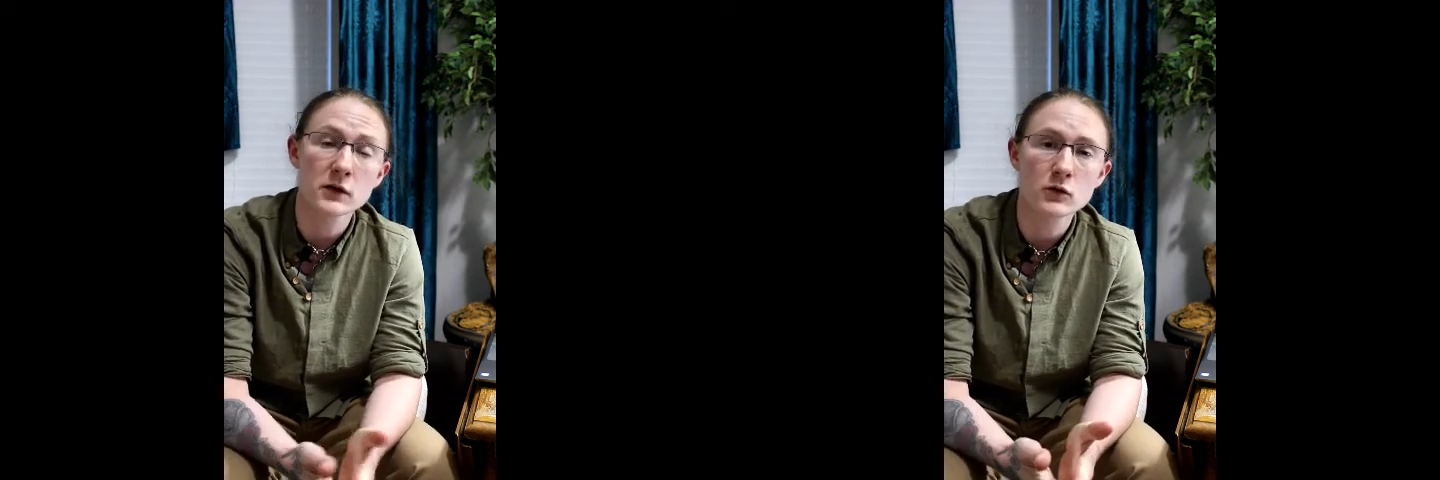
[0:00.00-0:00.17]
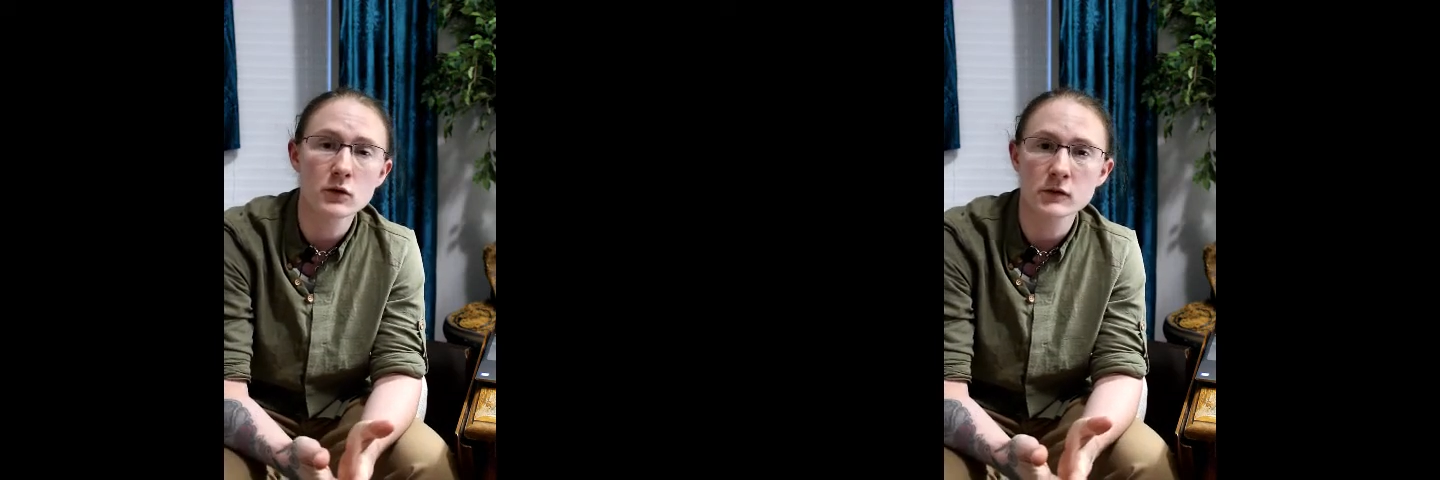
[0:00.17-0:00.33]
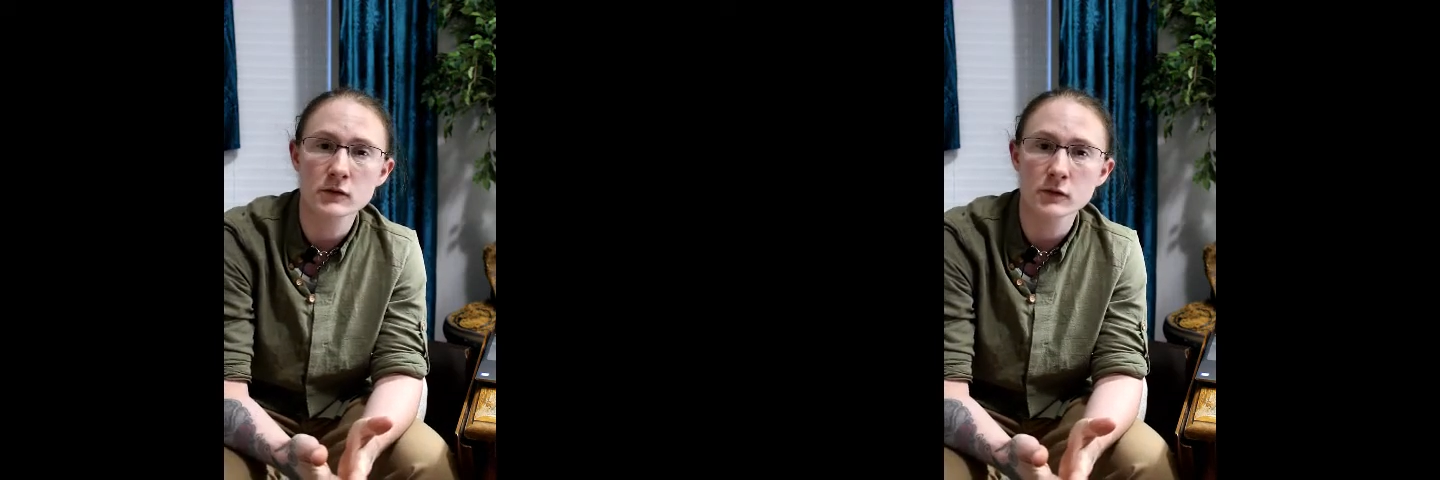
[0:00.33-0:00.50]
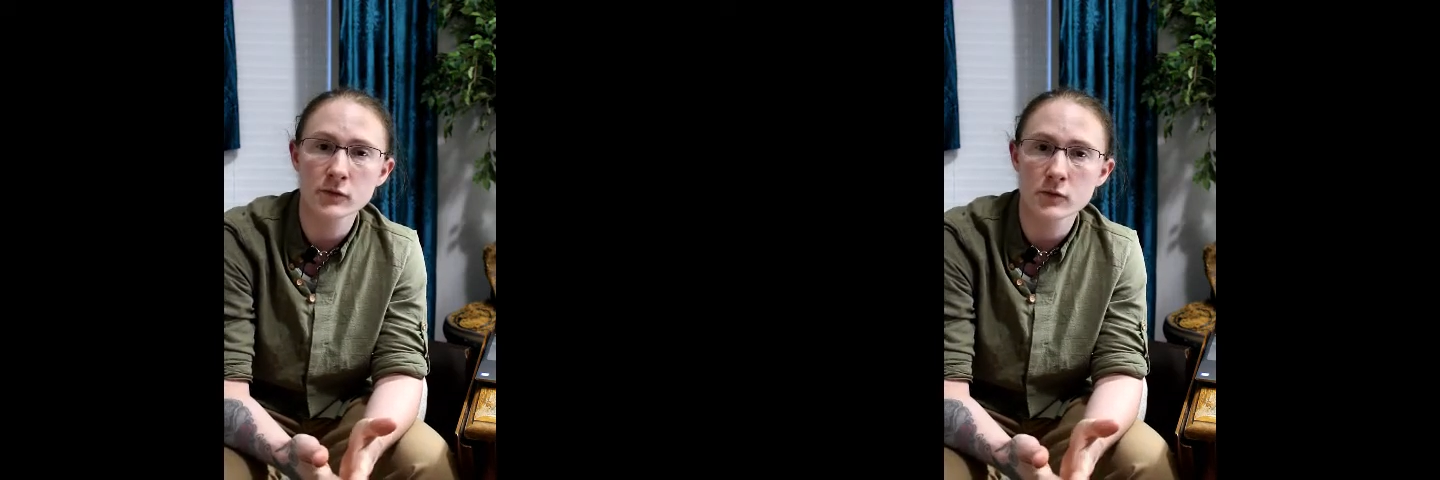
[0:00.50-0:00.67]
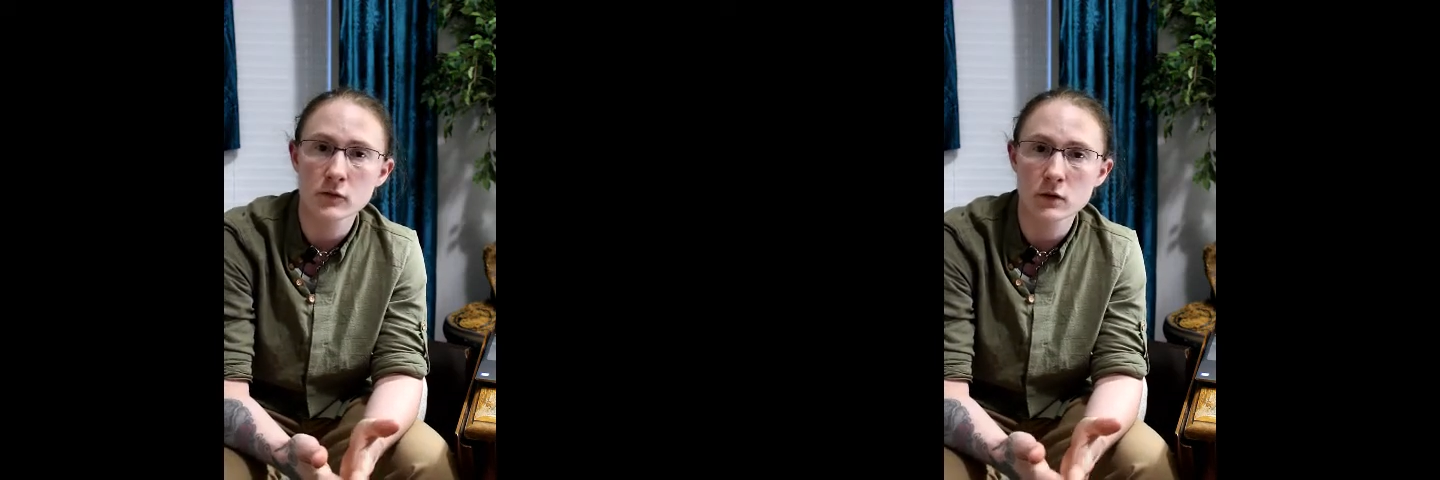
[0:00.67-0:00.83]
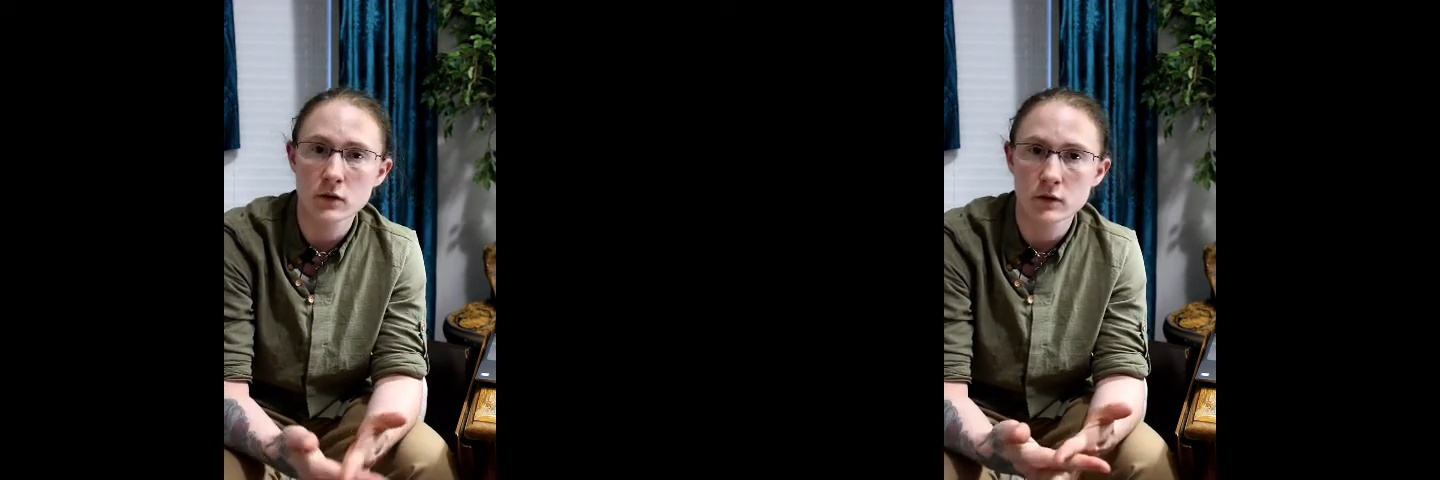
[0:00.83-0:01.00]
you, Krista,
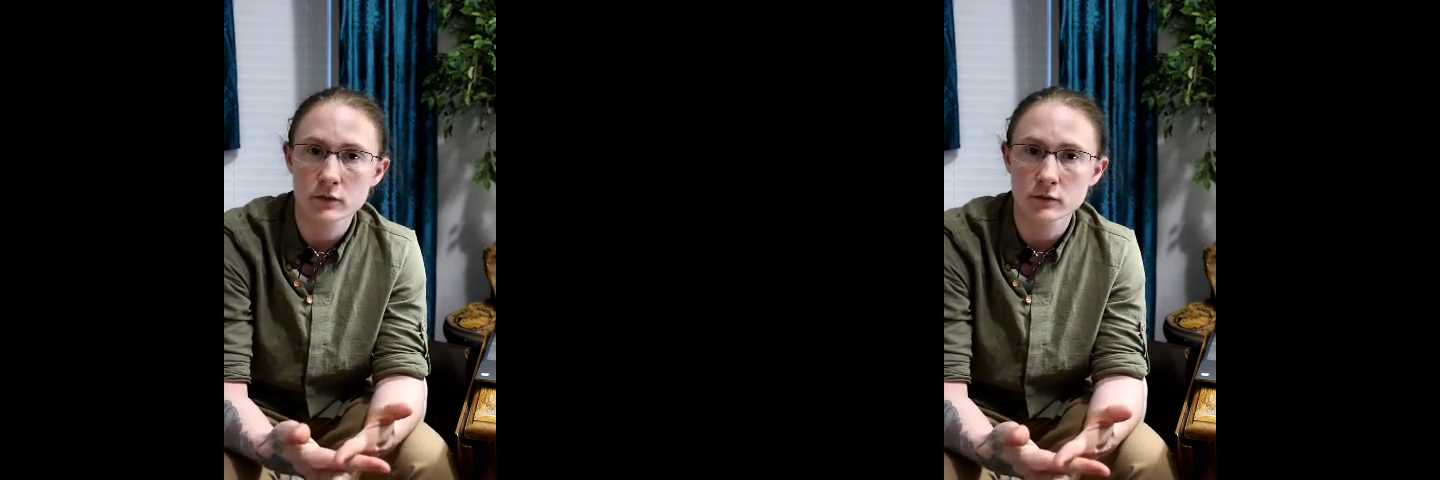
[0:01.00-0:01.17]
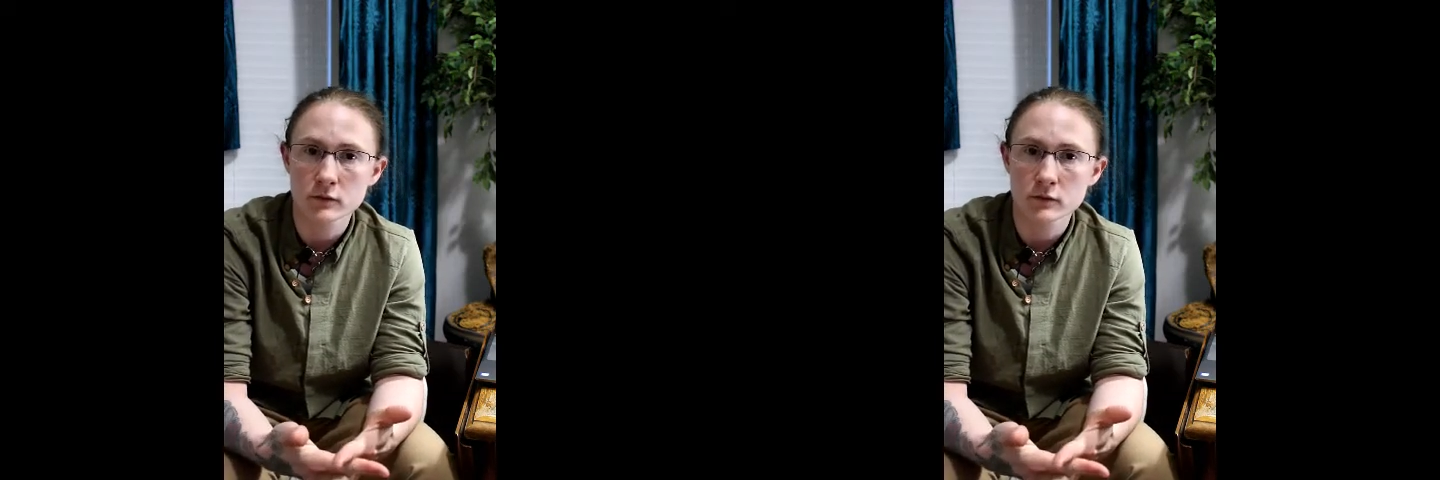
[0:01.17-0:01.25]
for